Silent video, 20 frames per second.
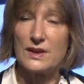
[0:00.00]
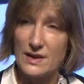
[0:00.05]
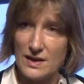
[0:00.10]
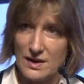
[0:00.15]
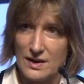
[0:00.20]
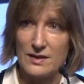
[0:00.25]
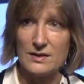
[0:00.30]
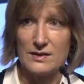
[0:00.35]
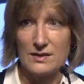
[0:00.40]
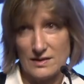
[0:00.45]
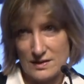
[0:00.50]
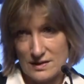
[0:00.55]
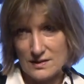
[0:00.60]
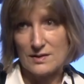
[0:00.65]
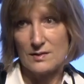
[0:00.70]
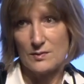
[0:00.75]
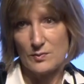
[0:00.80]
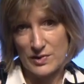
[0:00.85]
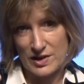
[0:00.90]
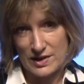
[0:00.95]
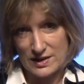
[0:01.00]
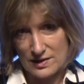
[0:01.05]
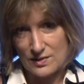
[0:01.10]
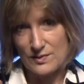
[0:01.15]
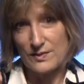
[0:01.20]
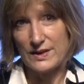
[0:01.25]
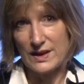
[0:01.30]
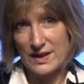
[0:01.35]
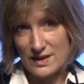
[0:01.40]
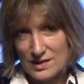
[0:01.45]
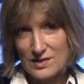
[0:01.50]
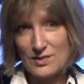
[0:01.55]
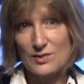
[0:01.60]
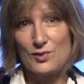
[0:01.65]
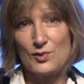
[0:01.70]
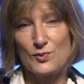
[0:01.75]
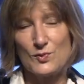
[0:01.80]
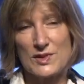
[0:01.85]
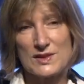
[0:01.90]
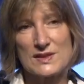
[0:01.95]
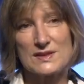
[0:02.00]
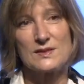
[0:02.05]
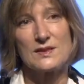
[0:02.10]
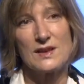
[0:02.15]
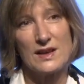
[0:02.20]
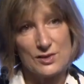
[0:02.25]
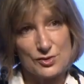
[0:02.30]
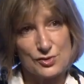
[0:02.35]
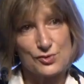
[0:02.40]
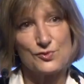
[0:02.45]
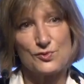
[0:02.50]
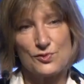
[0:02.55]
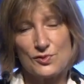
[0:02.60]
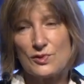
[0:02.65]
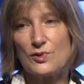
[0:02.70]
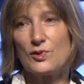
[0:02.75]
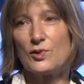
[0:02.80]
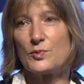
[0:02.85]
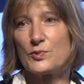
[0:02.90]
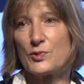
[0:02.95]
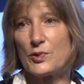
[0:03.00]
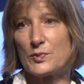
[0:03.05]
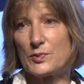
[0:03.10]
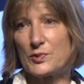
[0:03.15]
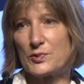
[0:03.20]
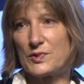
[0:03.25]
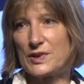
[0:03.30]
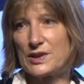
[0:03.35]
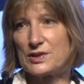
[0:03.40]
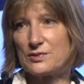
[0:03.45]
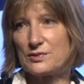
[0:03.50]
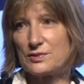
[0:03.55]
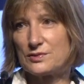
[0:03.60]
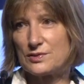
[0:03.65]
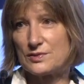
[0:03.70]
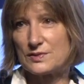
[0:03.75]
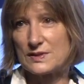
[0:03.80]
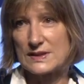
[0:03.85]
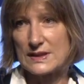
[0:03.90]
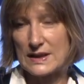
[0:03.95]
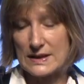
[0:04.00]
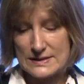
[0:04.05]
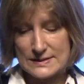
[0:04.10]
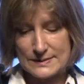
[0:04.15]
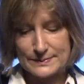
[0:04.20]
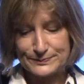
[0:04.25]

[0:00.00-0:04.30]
And, but then you must ensure a proper return to states.